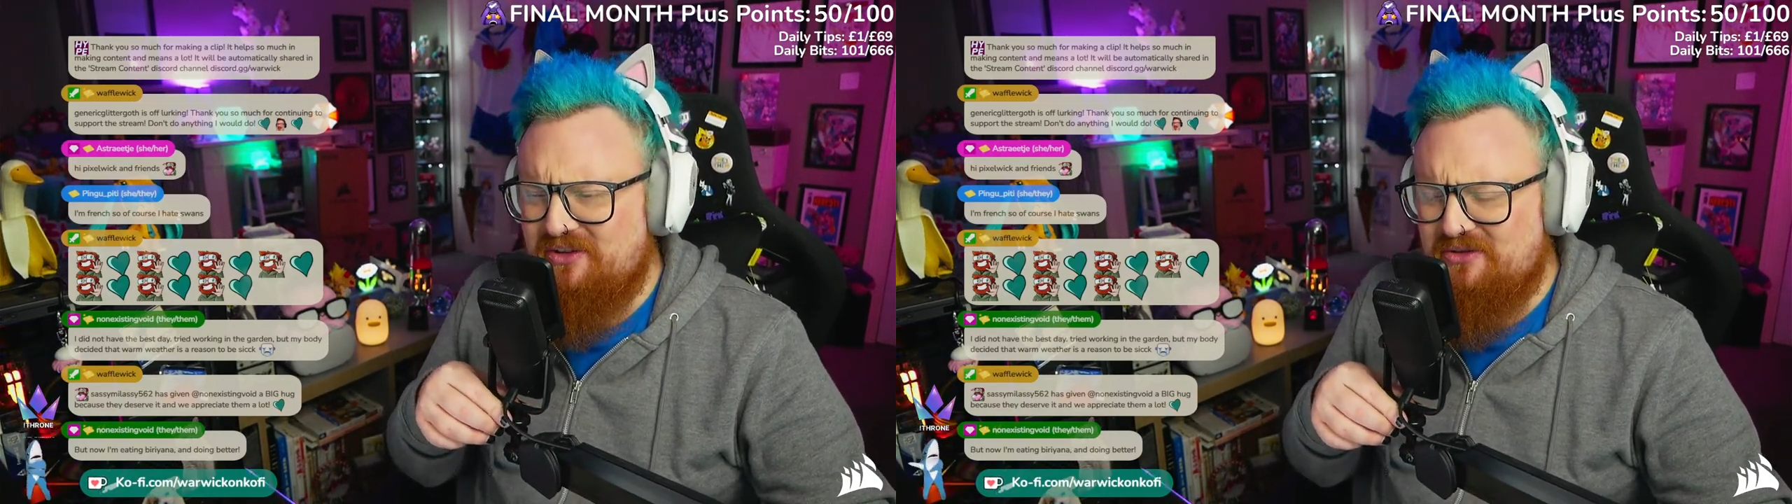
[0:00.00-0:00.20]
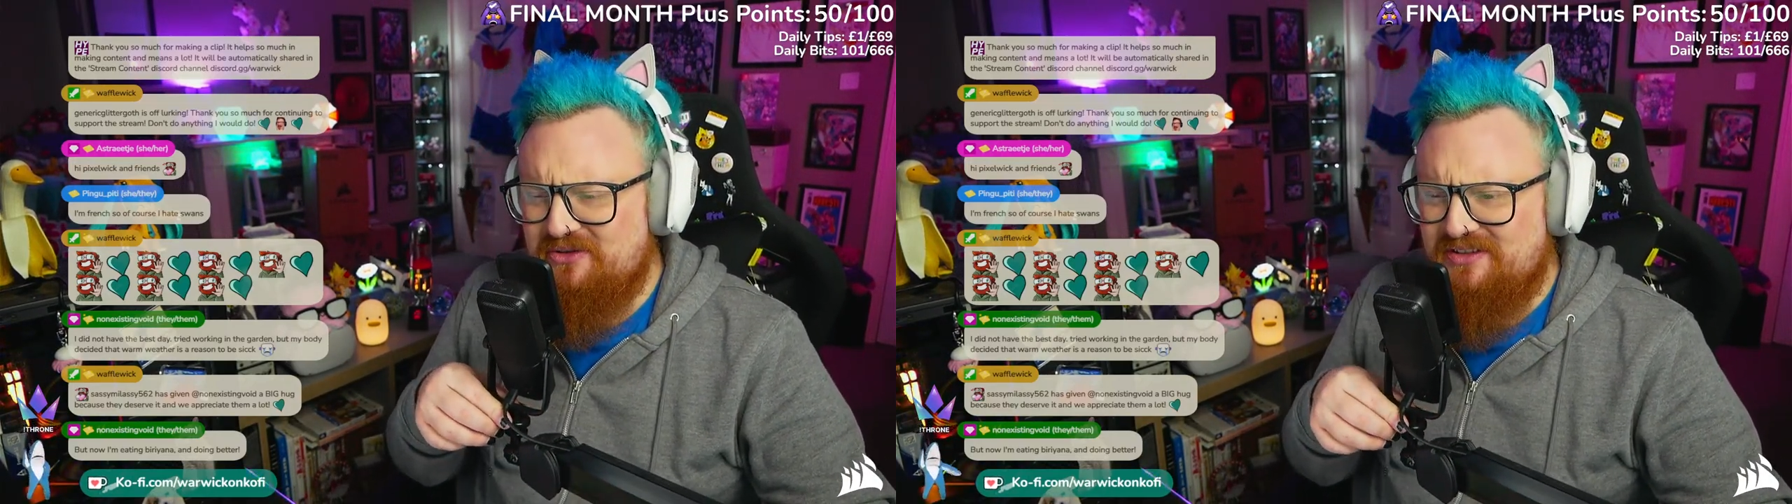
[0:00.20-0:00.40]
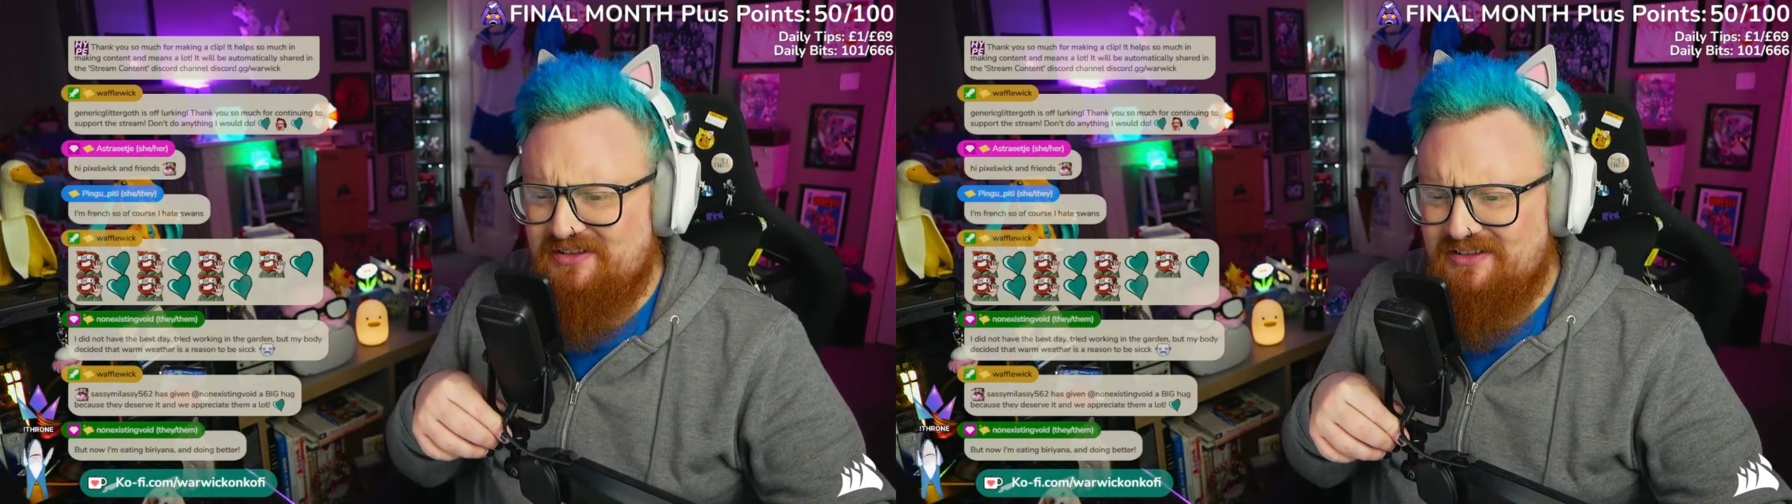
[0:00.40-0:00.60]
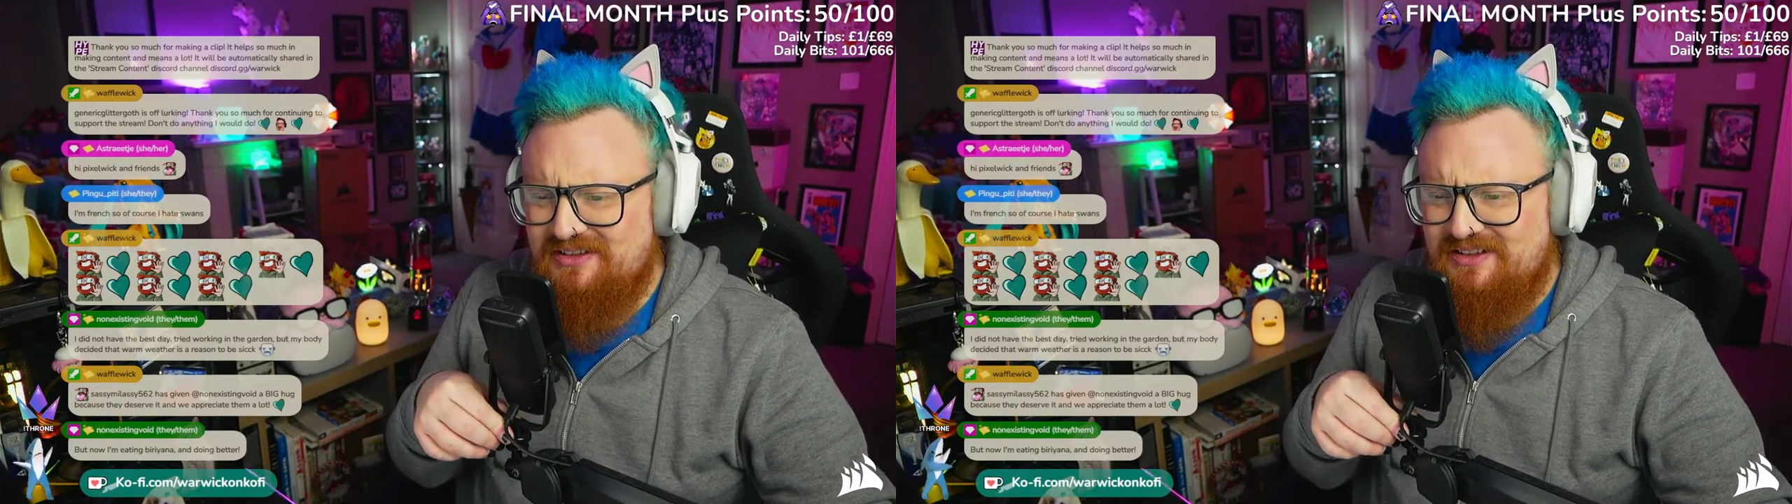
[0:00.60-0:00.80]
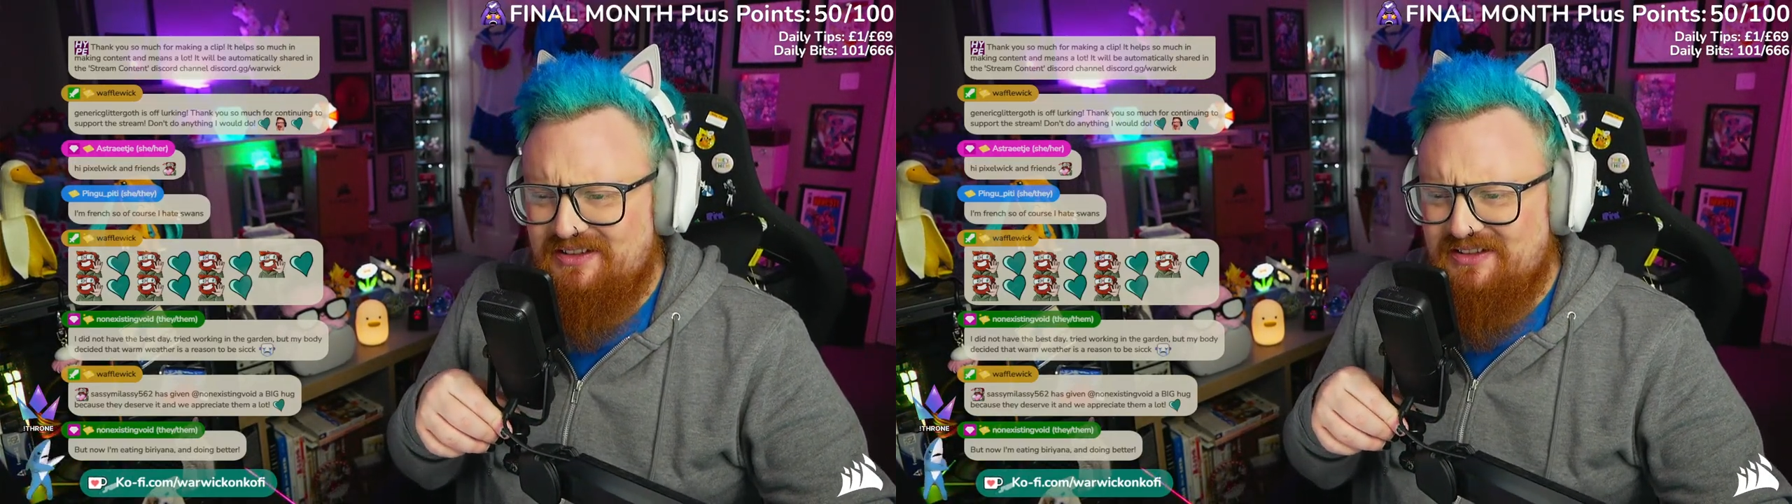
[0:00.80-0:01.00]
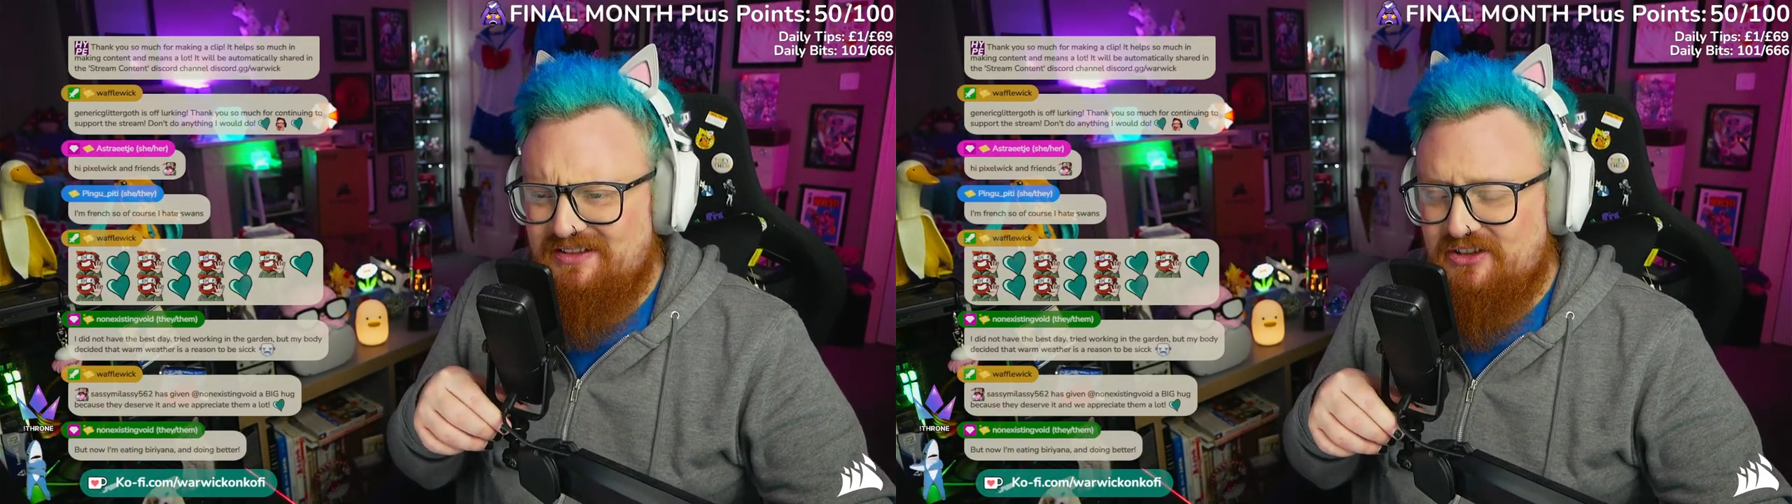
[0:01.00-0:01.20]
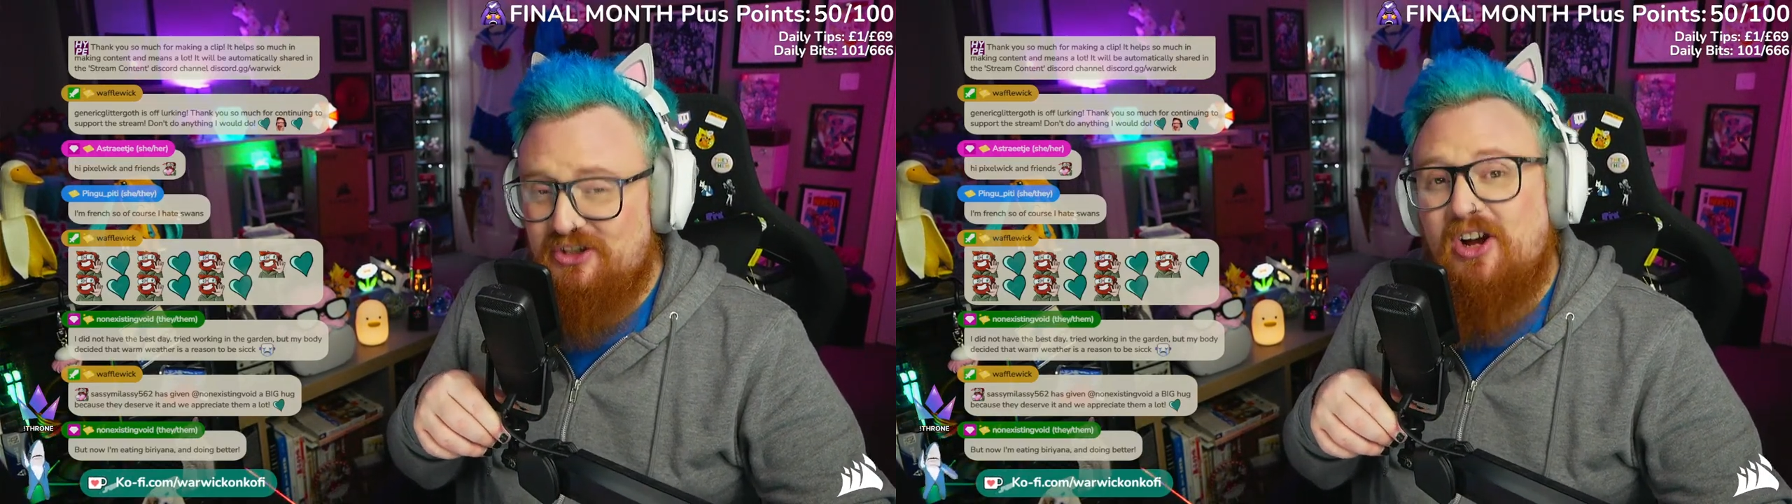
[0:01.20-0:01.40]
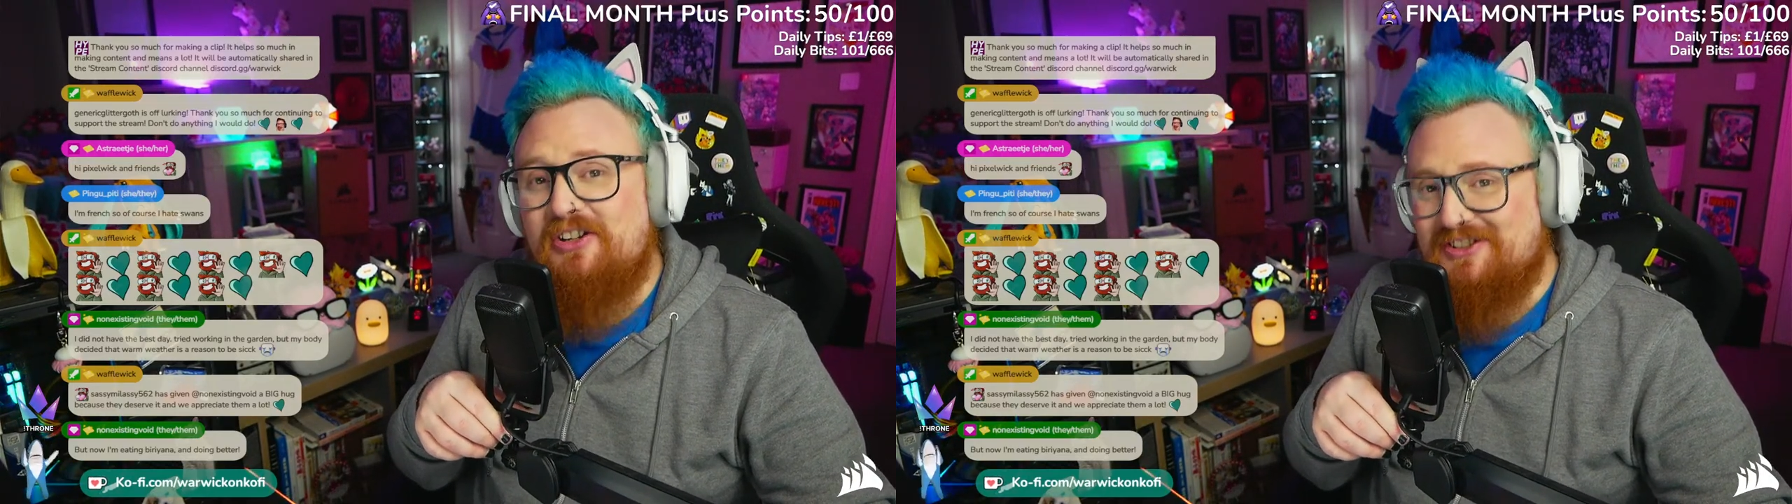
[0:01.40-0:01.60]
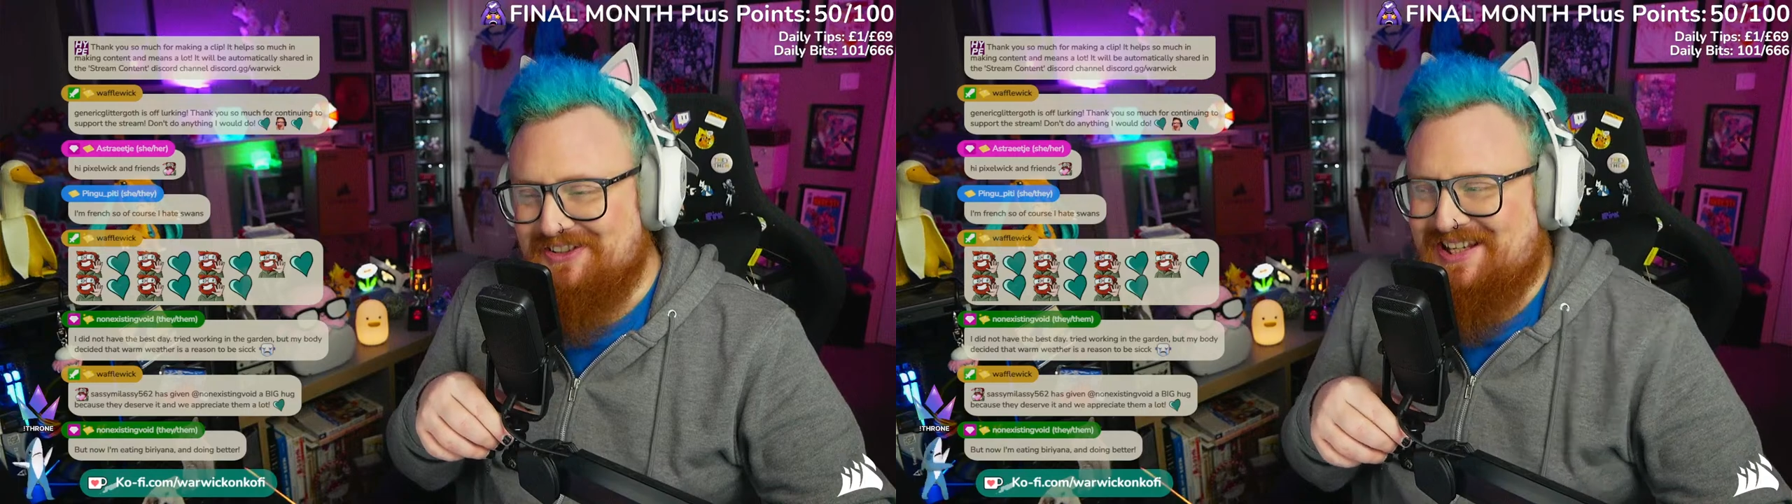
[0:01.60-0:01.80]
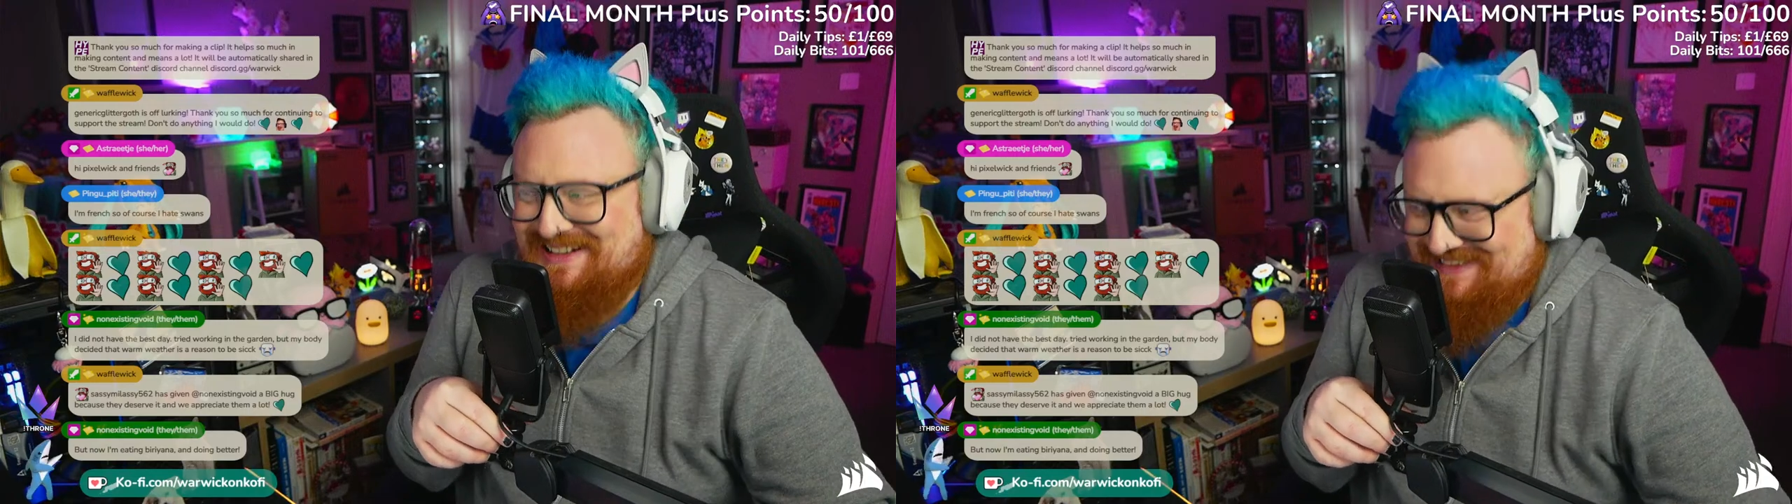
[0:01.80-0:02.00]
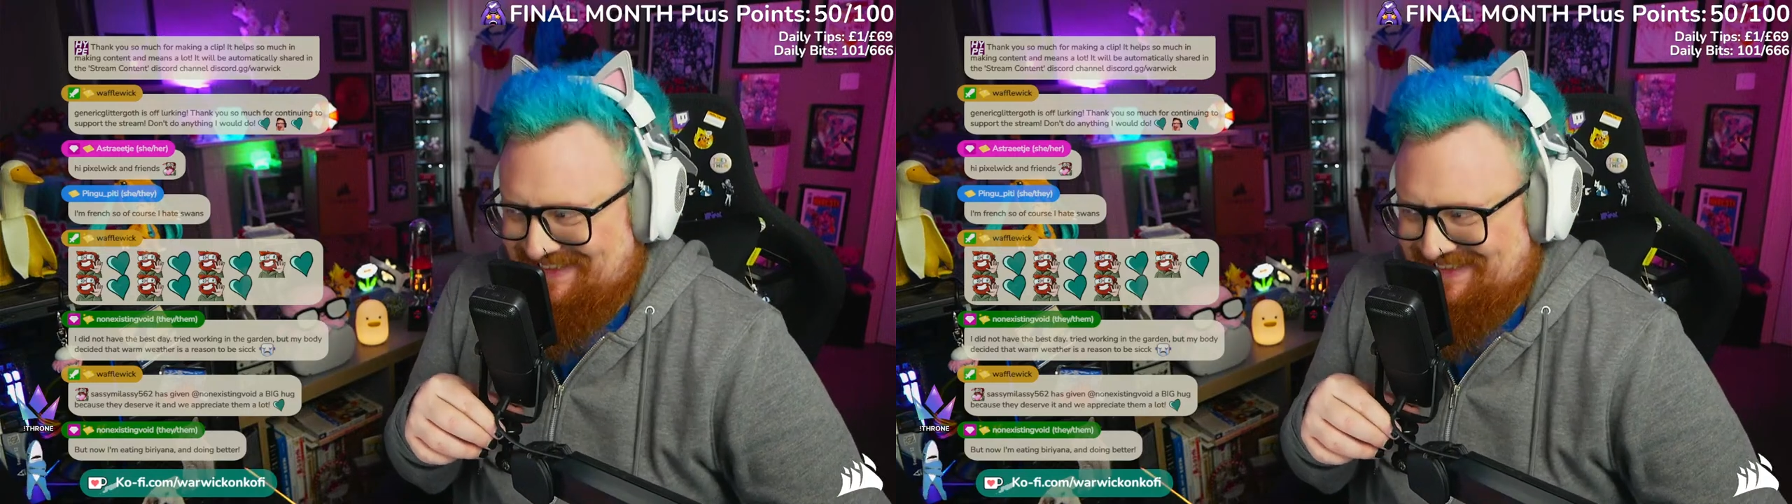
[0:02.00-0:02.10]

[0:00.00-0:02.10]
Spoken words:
called, charlatans.